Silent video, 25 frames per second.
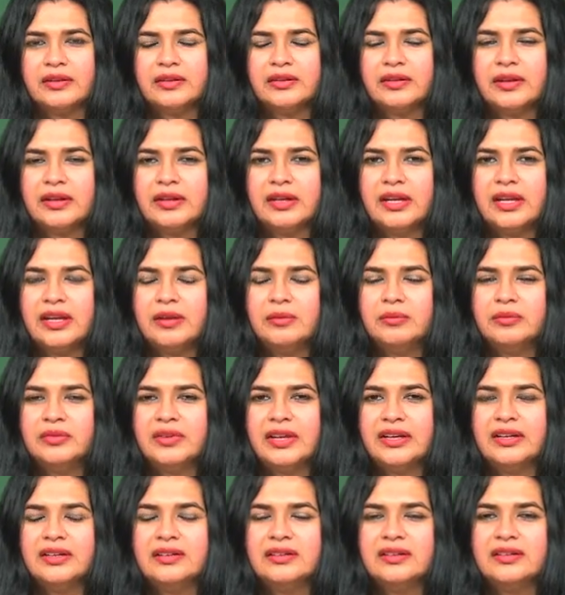The name,
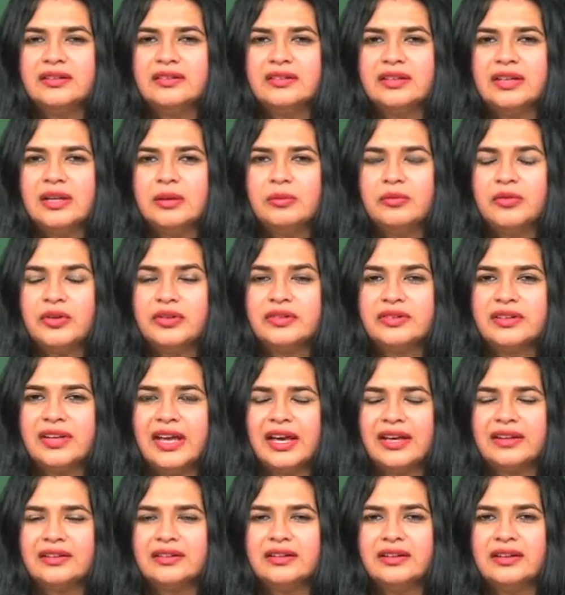senator's name was
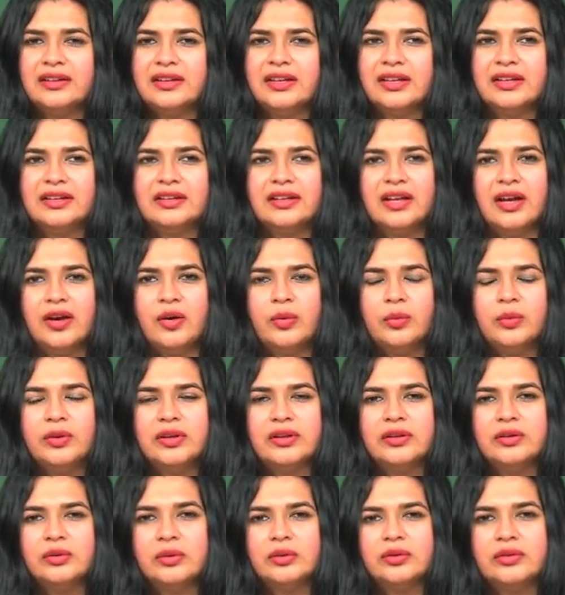Gerry, and now we
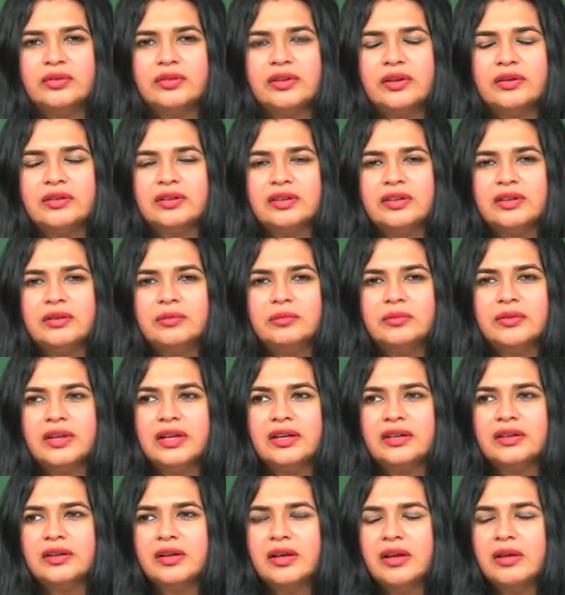use the term
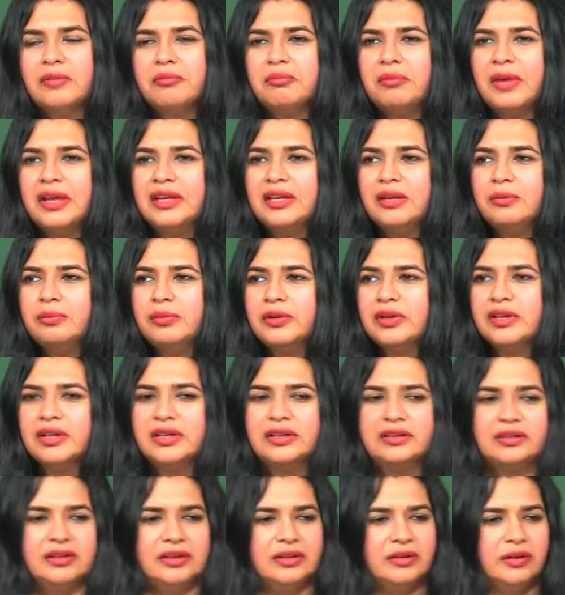that
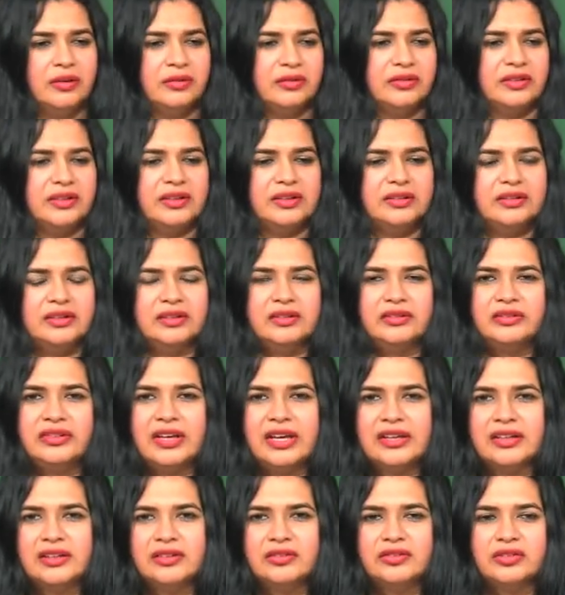manipulating of certain
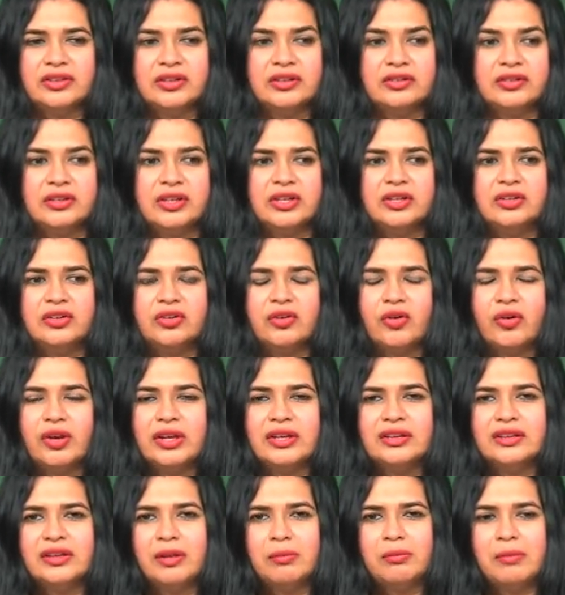territories,
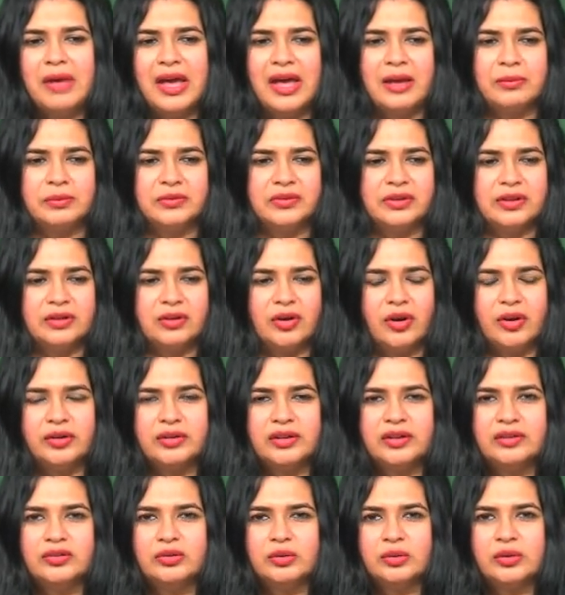redrawing the maps in
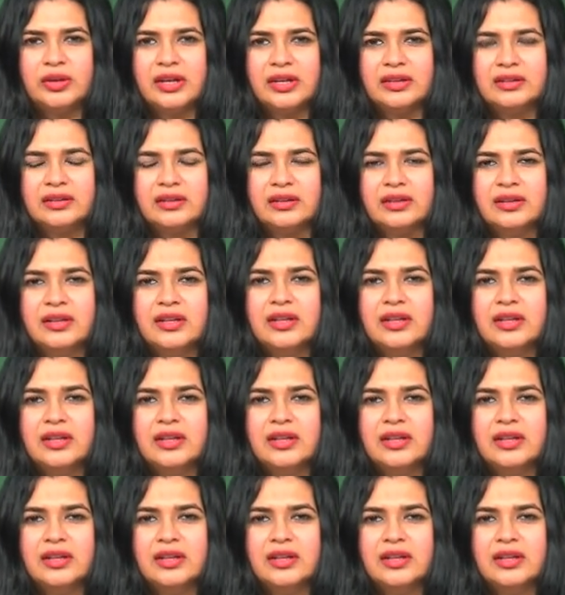order to get